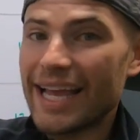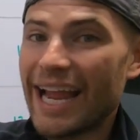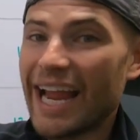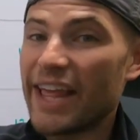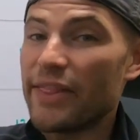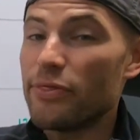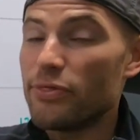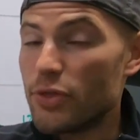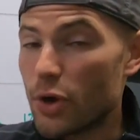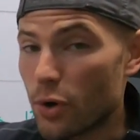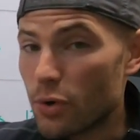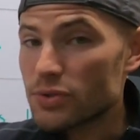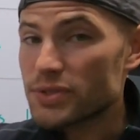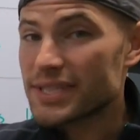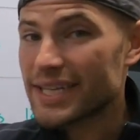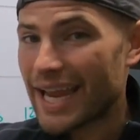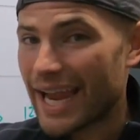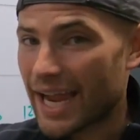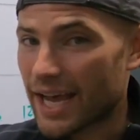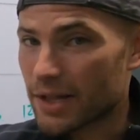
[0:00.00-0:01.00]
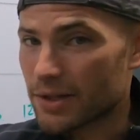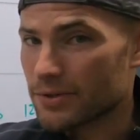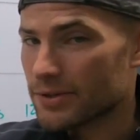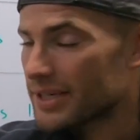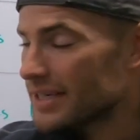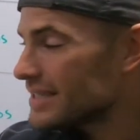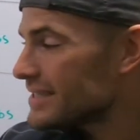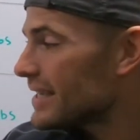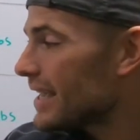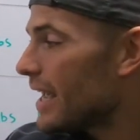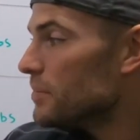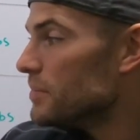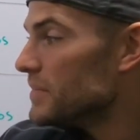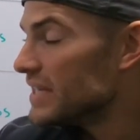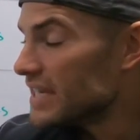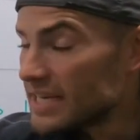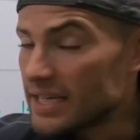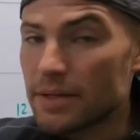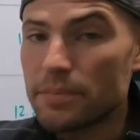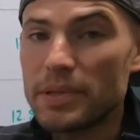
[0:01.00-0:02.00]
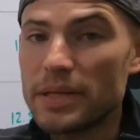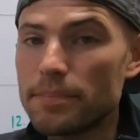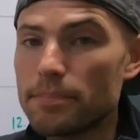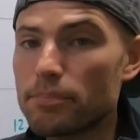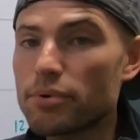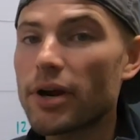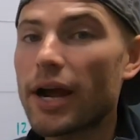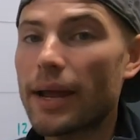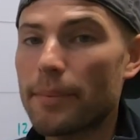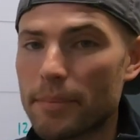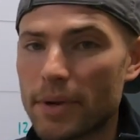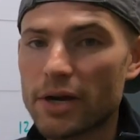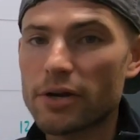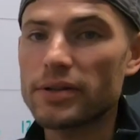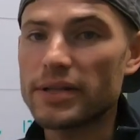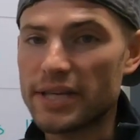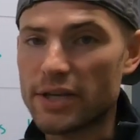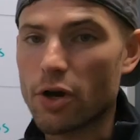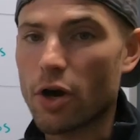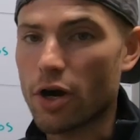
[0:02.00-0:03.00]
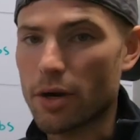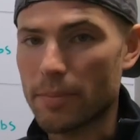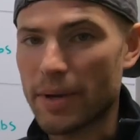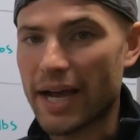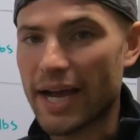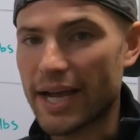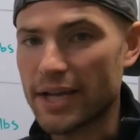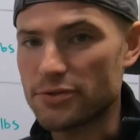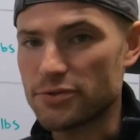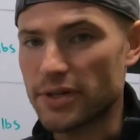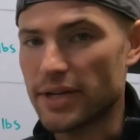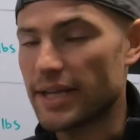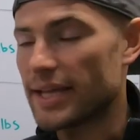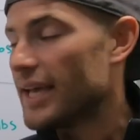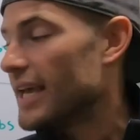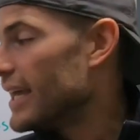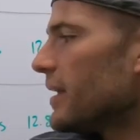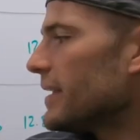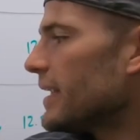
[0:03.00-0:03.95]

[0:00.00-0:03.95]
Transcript: And those calories need to be primarily carbohydrate.